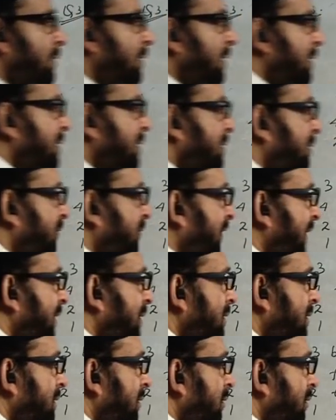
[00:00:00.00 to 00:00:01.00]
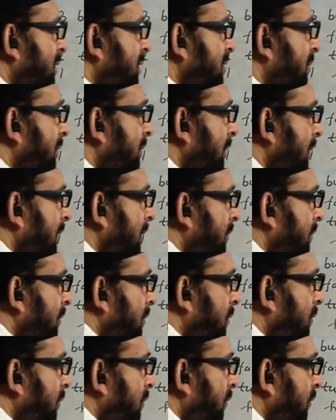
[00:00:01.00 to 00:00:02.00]
Let us find the answer. This will become
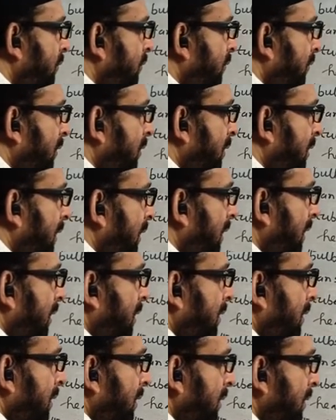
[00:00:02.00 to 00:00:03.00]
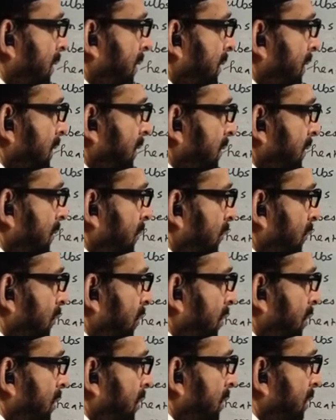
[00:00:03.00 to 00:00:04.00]
240
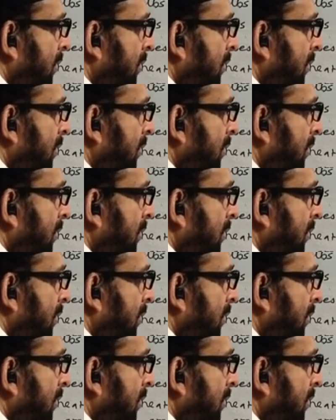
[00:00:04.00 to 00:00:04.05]
watt.